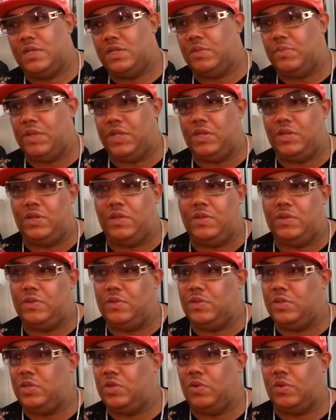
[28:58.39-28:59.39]
to be
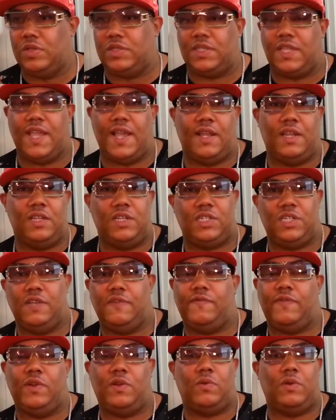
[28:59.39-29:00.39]
doing scandalous
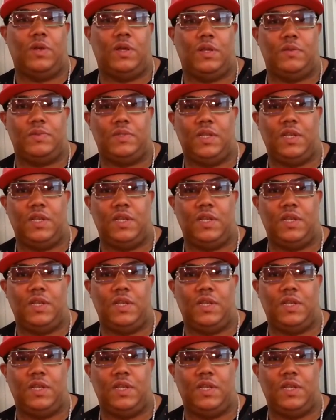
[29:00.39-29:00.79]
shit for crumbs.